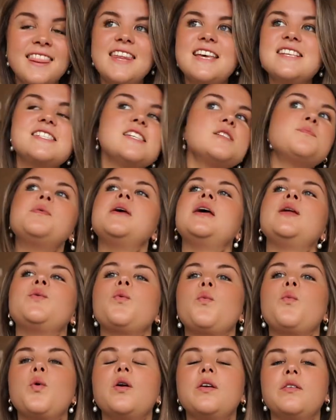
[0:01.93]
This has
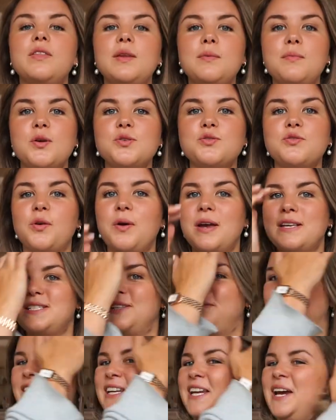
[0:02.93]
been one of the most
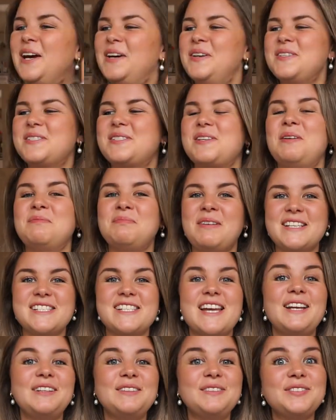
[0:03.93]
requested videos on my
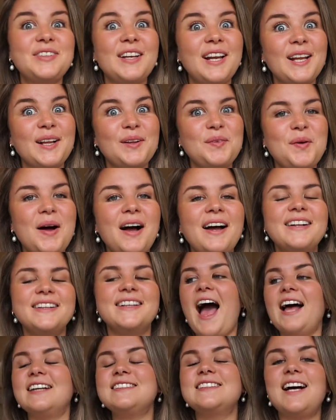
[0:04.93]
channel for a little while
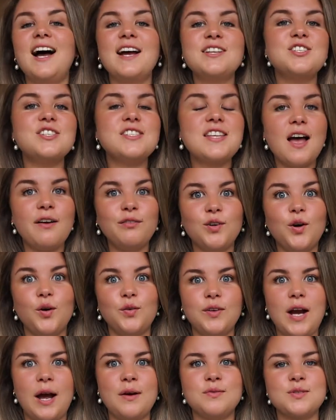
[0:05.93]
and I just haven't
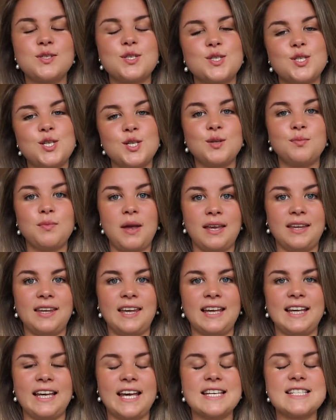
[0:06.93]
got around to
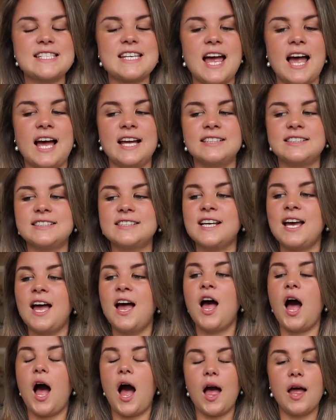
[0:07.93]
making it and
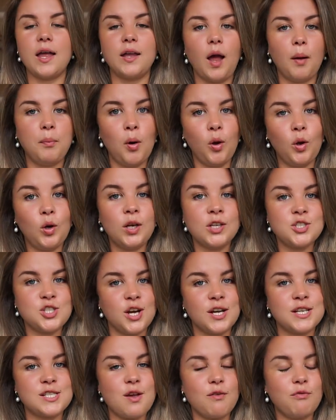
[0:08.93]
I
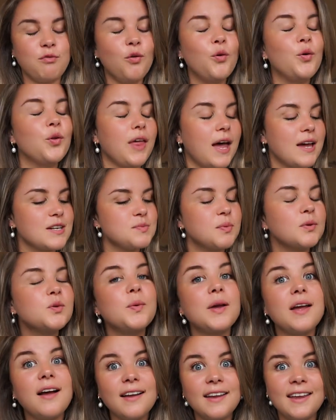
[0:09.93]
apologise for that, but
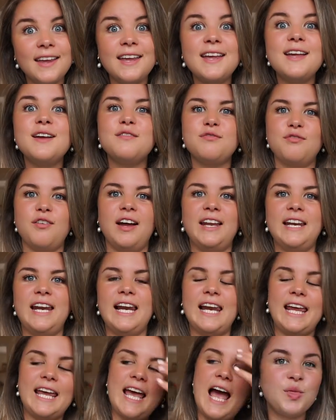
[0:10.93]
we are here
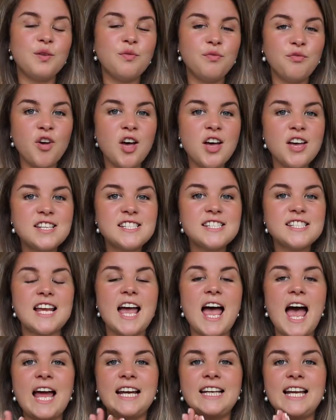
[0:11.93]
finally. The first
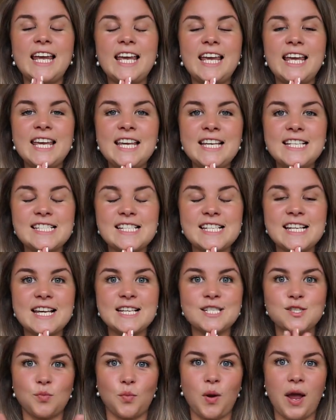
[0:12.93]
and
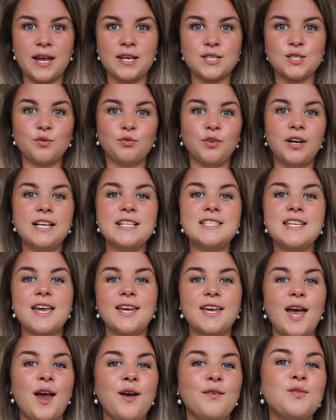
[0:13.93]
easiest way to really
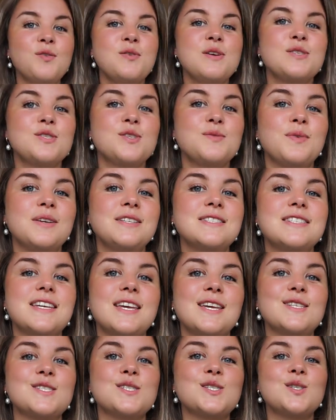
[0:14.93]
take care of your instrument
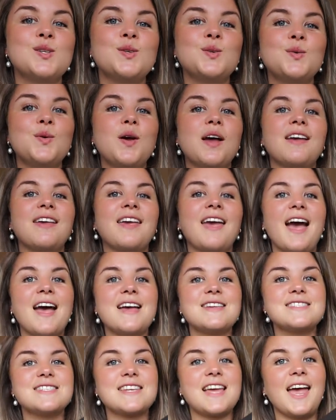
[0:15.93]
is to
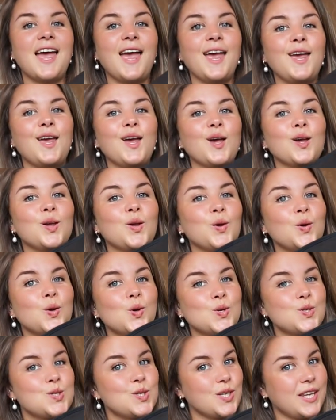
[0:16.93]
get a
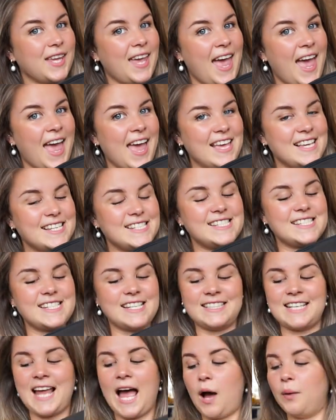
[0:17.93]
good case.
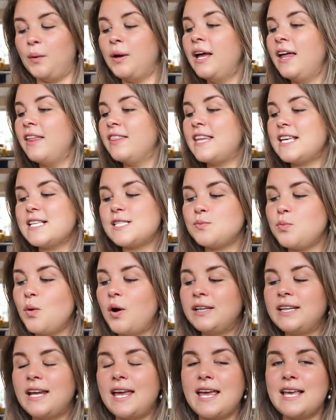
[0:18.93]
Now, this
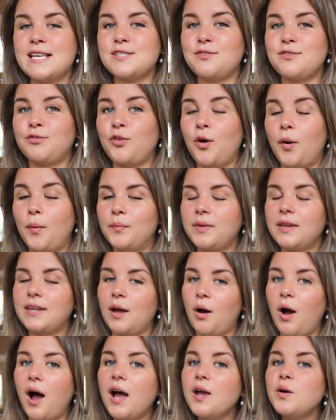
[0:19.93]
one is from,
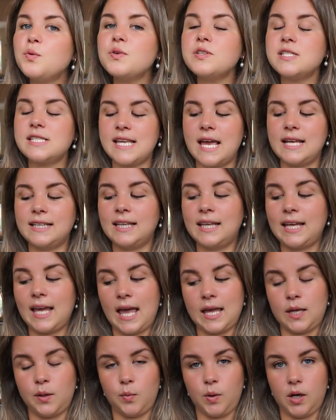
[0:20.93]
now I always said
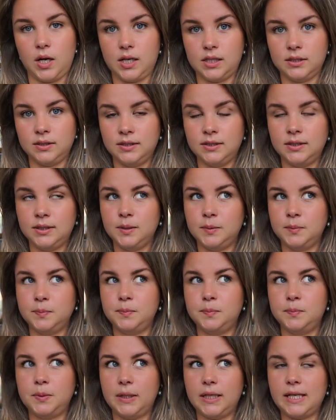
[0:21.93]
Gewa,
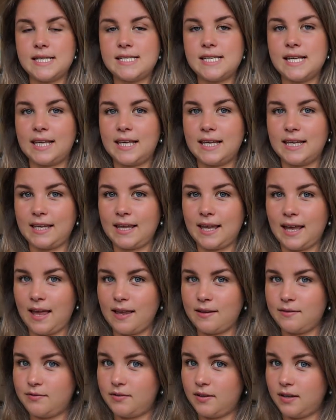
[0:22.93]
but is it
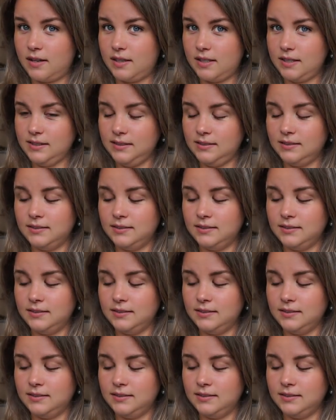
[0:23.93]
Gewa?